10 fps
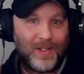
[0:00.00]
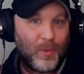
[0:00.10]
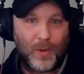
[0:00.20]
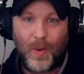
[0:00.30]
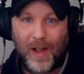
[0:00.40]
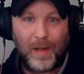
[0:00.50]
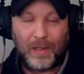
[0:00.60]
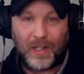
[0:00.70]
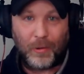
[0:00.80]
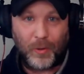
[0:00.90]
while I'm
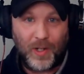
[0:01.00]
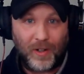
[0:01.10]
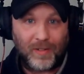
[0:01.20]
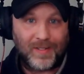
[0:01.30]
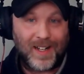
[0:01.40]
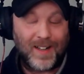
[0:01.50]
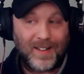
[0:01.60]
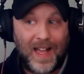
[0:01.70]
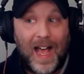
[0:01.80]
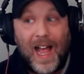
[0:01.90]
going to go through here,
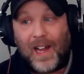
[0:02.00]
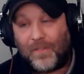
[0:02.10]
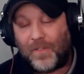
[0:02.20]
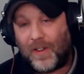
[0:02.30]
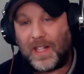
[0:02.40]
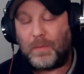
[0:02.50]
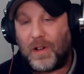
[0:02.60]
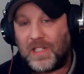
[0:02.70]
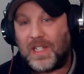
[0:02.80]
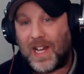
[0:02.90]
I felt like the
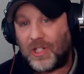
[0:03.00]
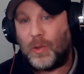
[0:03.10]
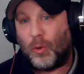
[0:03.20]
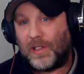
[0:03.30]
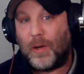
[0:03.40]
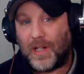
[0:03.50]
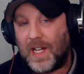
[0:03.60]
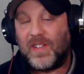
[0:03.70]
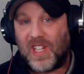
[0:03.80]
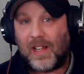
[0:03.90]
process actually worked out kind
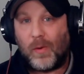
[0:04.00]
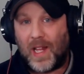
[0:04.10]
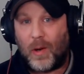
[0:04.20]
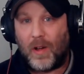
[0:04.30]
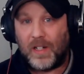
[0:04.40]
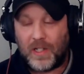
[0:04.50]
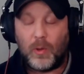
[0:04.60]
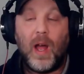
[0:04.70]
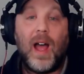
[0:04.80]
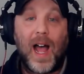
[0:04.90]
of exactly the way that I wanted
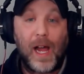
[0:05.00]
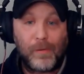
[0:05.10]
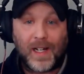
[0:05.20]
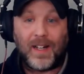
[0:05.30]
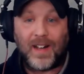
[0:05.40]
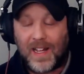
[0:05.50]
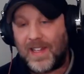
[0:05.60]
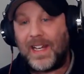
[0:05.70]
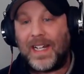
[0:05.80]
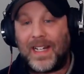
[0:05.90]
to. I recognize
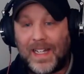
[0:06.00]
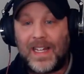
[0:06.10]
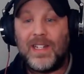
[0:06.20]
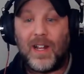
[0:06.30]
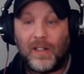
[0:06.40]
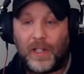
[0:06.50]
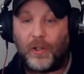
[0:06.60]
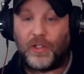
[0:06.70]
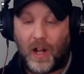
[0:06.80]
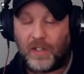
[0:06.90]
that it is a little
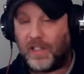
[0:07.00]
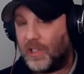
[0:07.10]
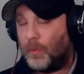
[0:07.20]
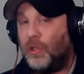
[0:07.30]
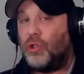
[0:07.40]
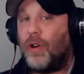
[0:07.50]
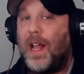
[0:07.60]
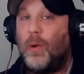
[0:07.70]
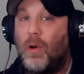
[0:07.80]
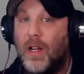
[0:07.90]
daunting, so I'm going to try
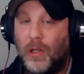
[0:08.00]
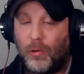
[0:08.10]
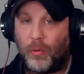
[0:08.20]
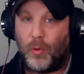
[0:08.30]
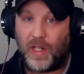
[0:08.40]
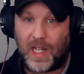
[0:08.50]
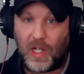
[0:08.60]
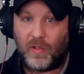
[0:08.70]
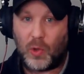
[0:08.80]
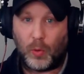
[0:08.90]
to walk you through the
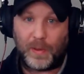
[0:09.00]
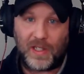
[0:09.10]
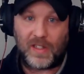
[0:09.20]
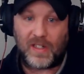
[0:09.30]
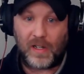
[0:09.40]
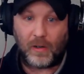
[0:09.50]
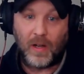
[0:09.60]
individual pieces here,